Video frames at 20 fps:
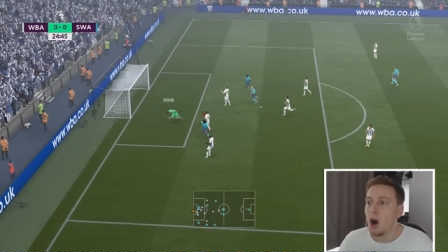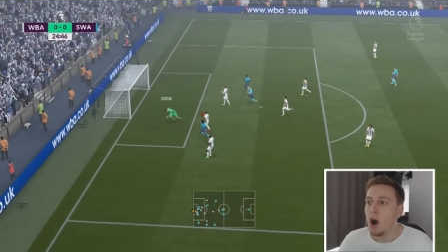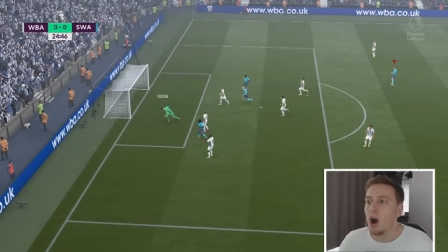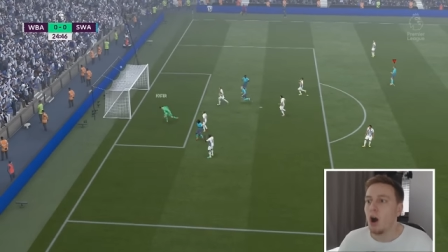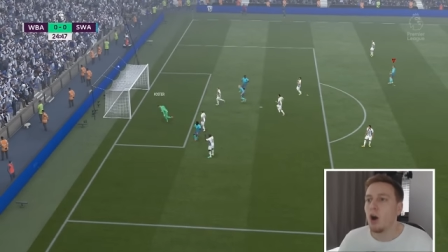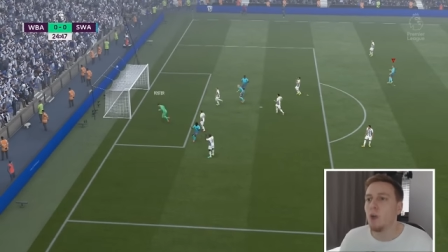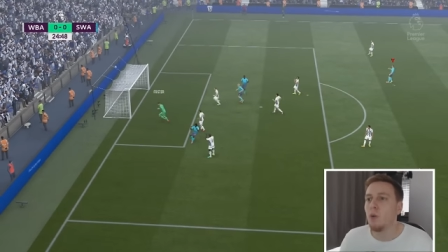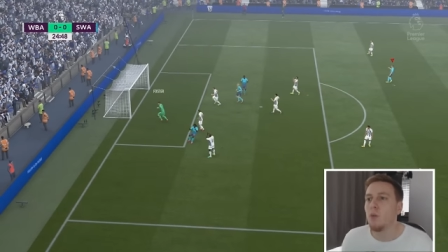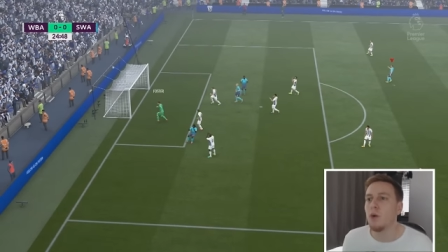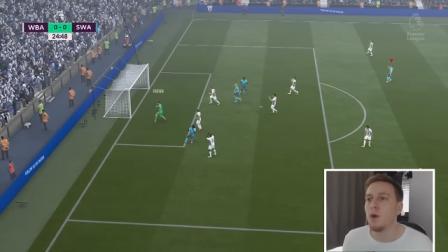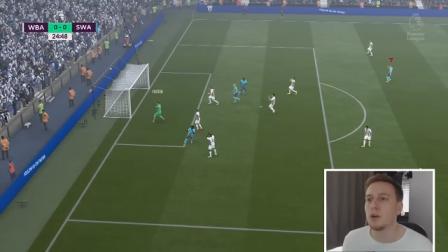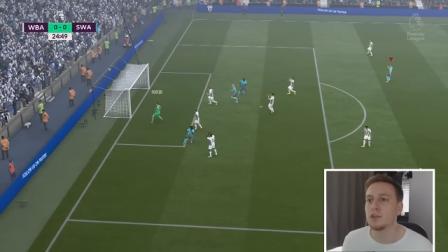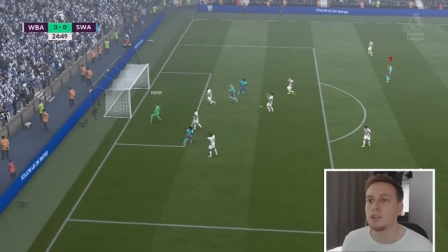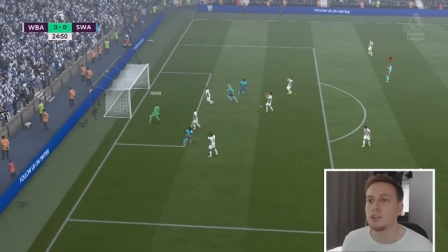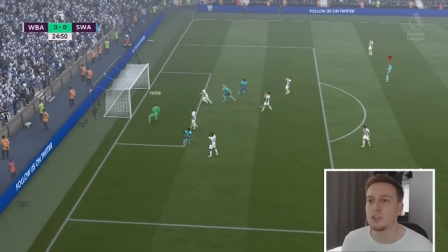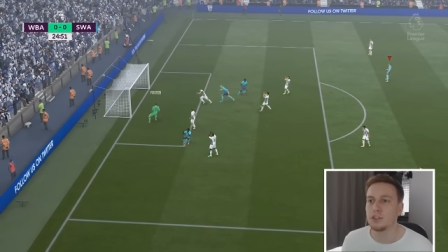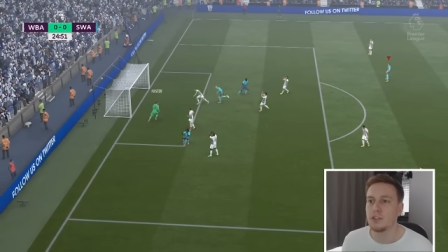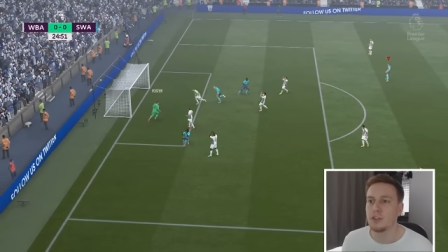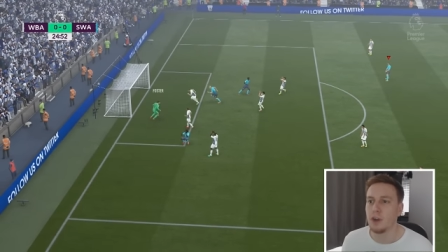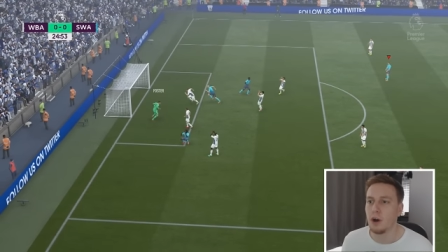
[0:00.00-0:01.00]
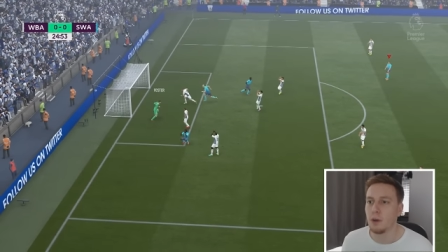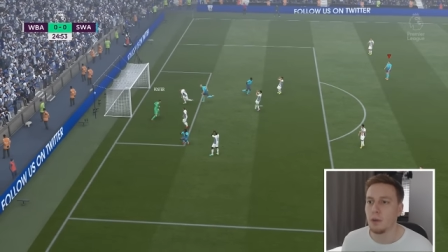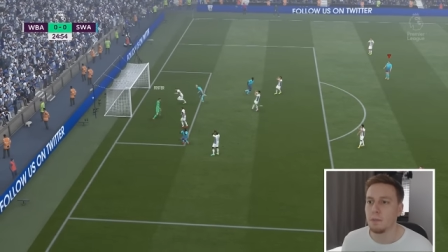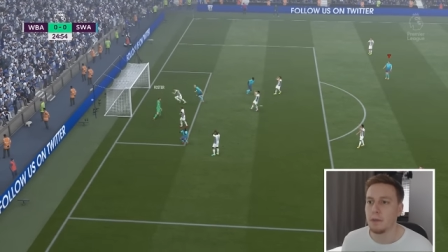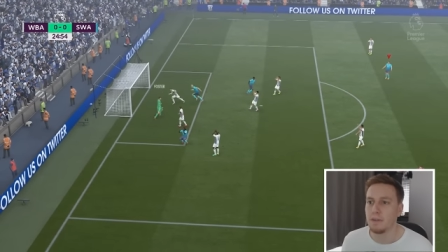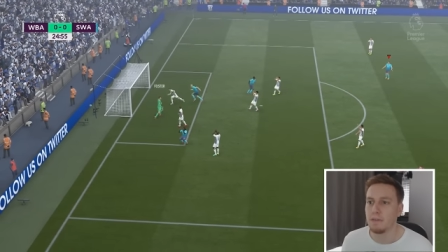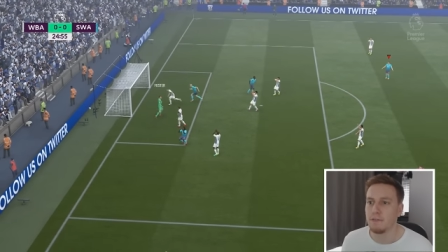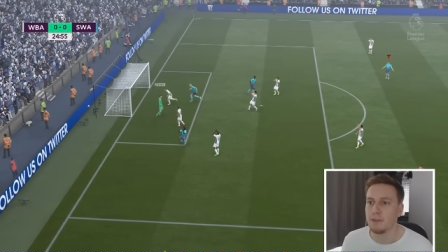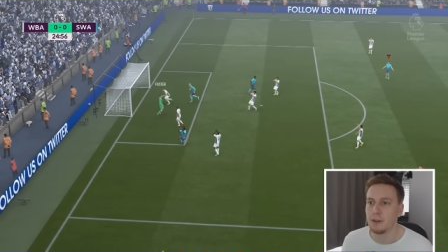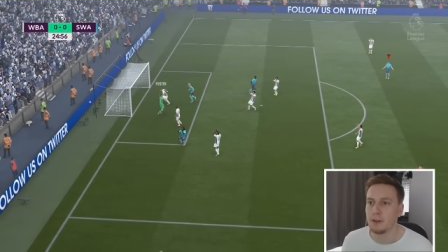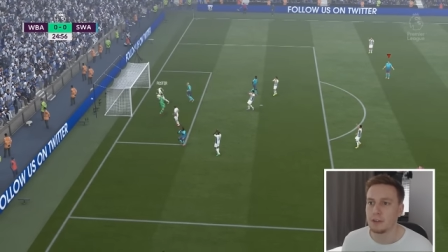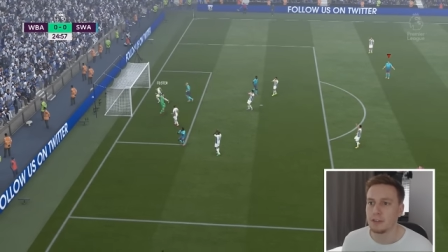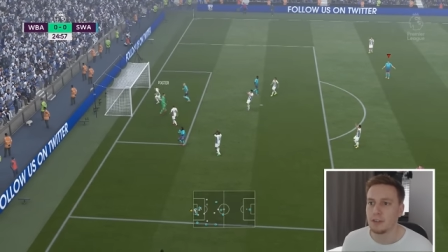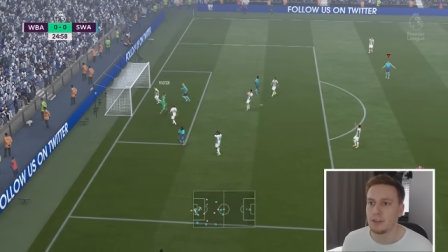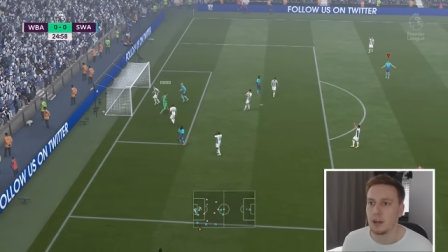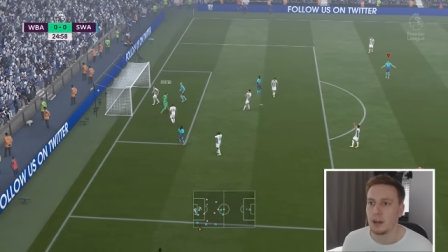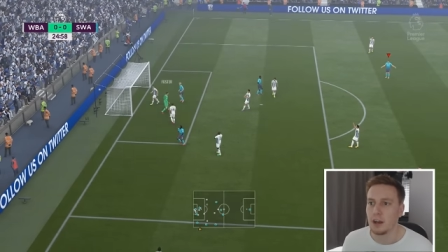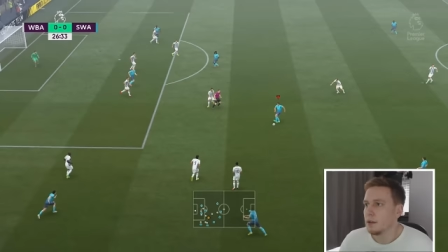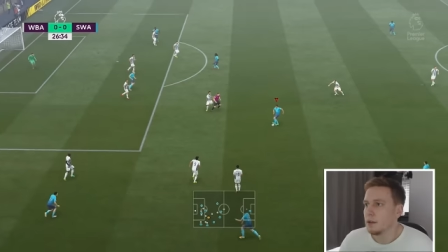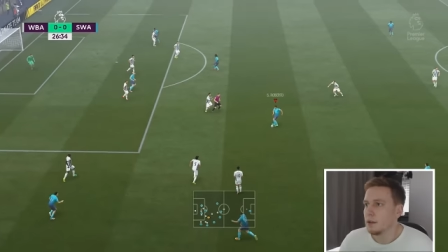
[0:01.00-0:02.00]
Oh, what a stop, Ben
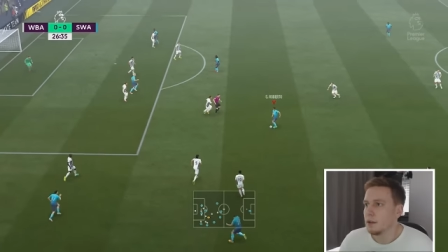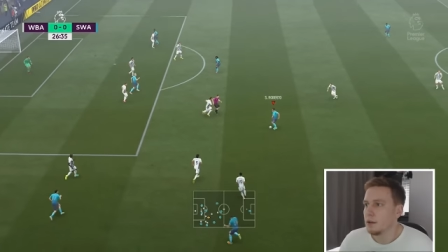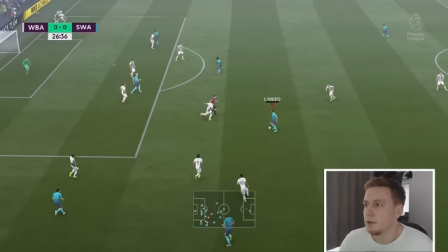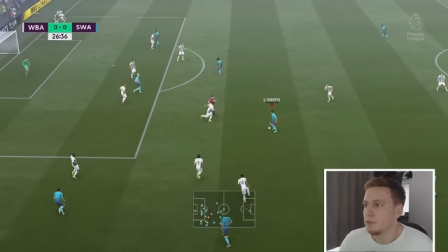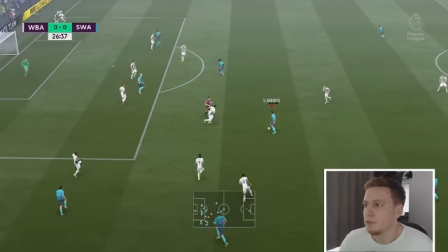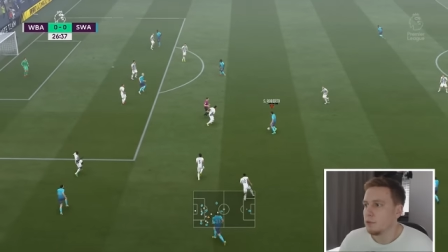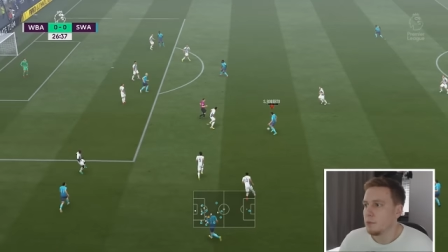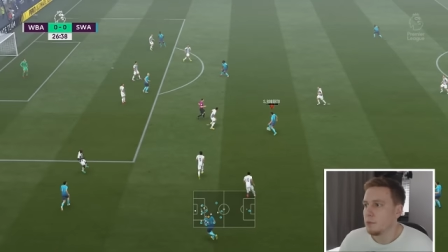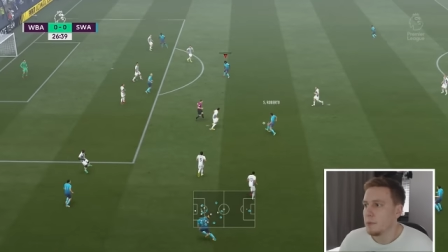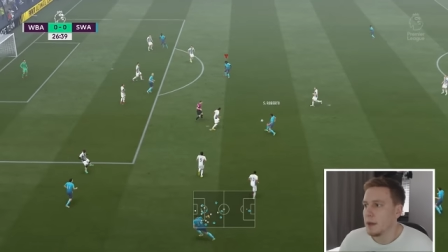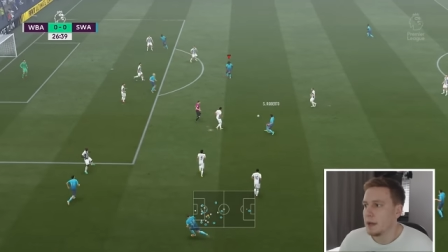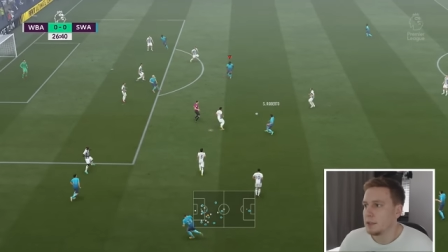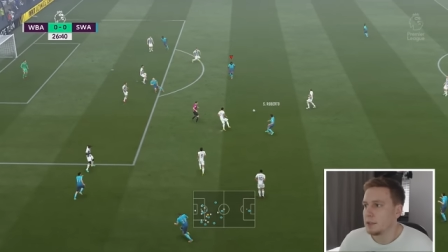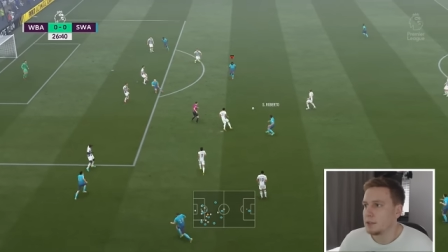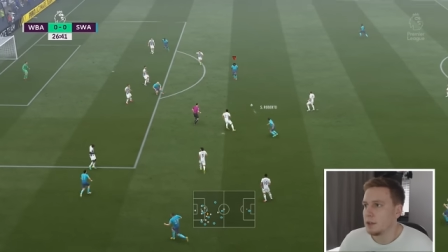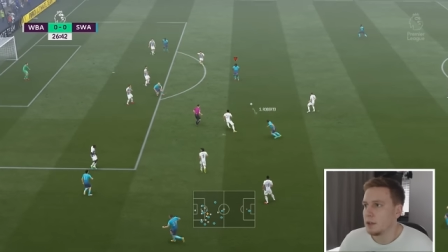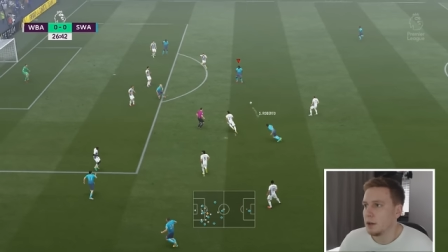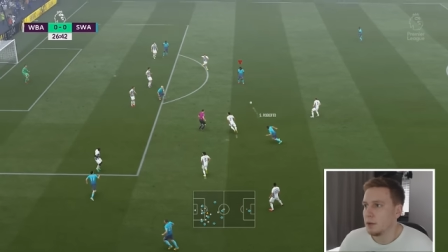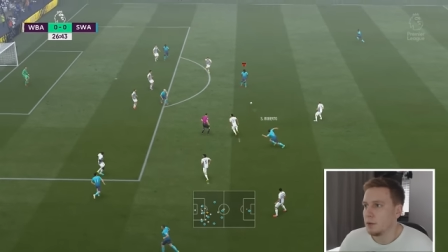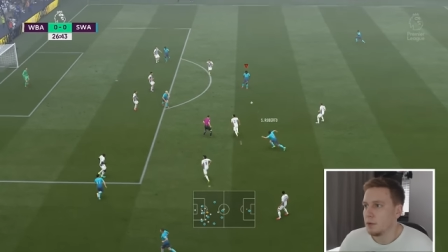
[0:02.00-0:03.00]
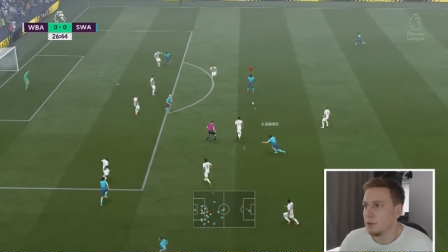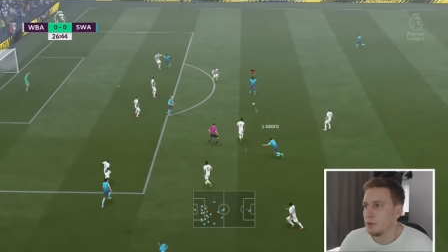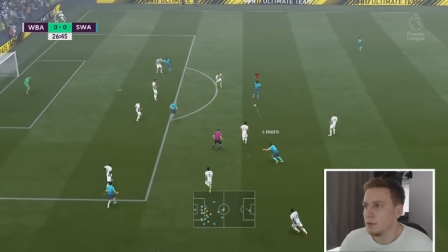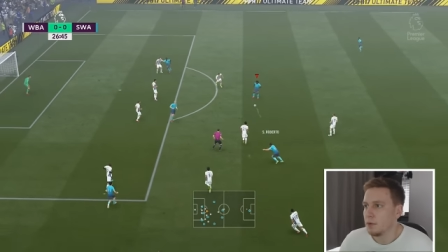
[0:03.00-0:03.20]
Foster. Roberto.